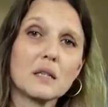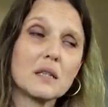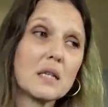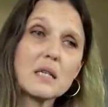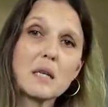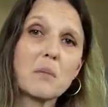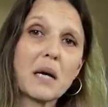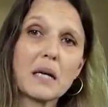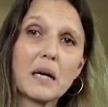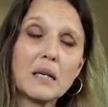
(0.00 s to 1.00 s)
These are
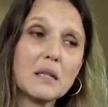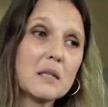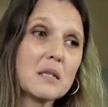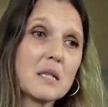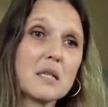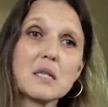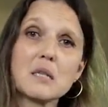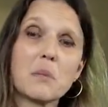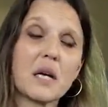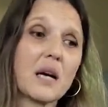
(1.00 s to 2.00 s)
my colors. This
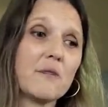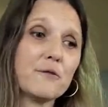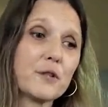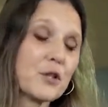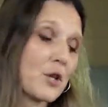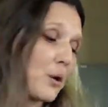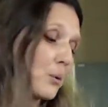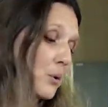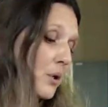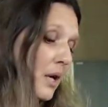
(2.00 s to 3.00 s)
is my comfort
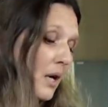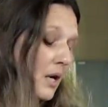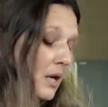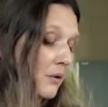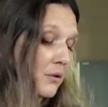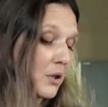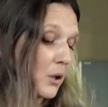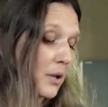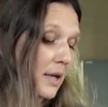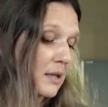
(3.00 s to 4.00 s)
zone. Even
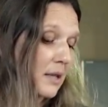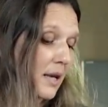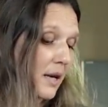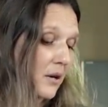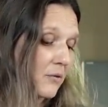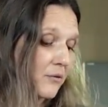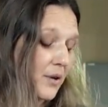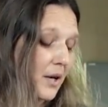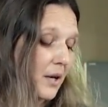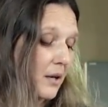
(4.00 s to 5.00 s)
though lately I
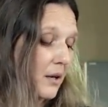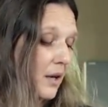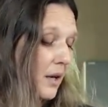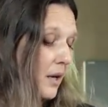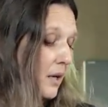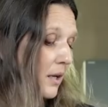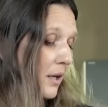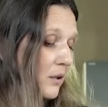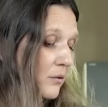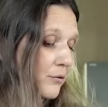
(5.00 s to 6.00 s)
have
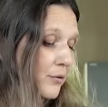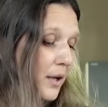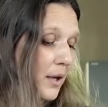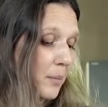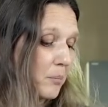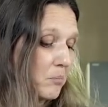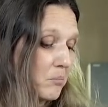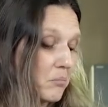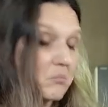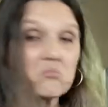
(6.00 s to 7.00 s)
I'm
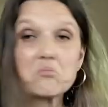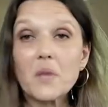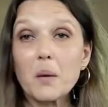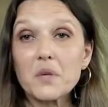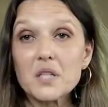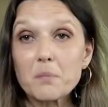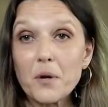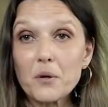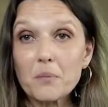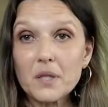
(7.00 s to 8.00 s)

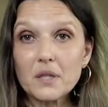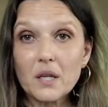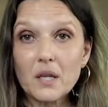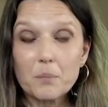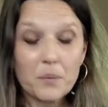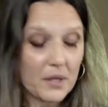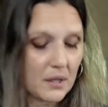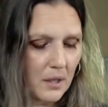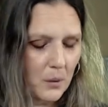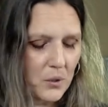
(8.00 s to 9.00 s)
experimenting a
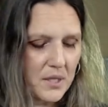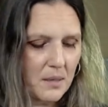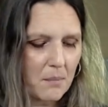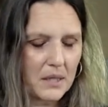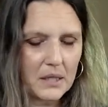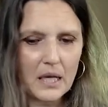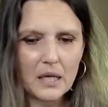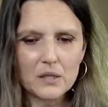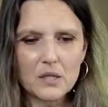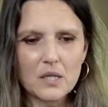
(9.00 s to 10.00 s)
bit with some other
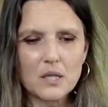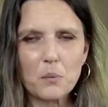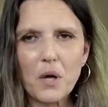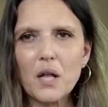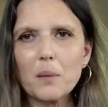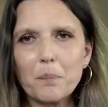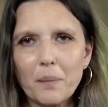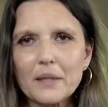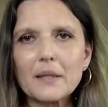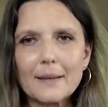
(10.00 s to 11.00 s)
colors as well,
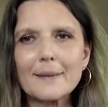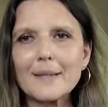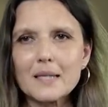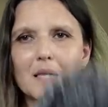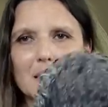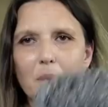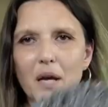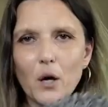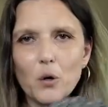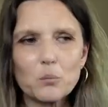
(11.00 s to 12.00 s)
but this
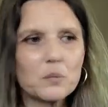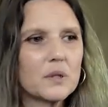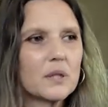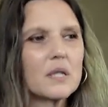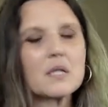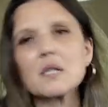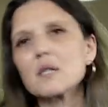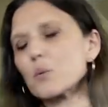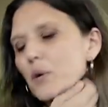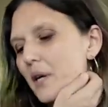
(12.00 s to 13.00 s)
my home. This
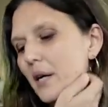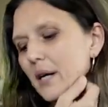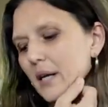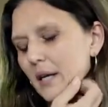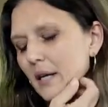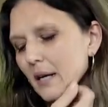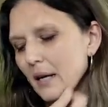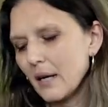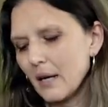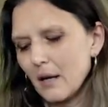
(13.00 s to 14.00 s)
is where I
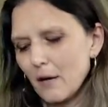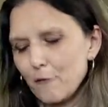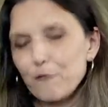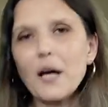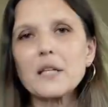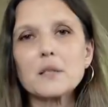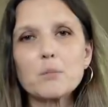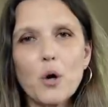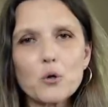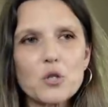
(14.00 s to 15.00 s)
find the
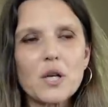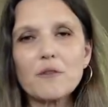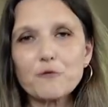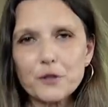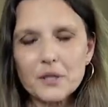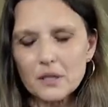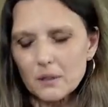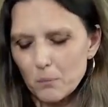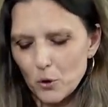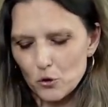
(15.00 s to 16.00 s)
most comfort and
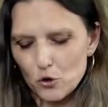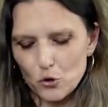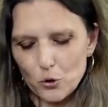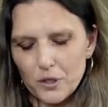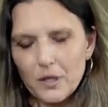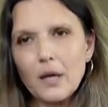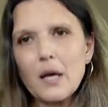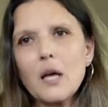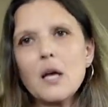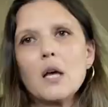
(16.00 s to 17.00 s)
the most joy.
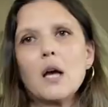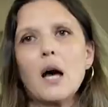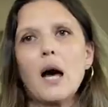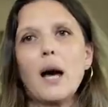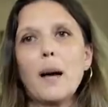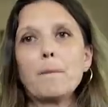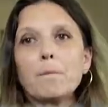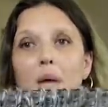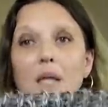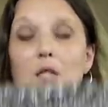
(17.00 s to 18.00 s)

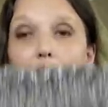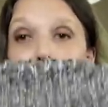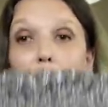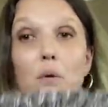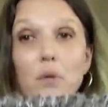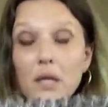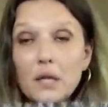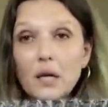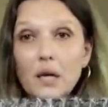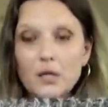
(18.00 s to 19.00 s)
And it's growing.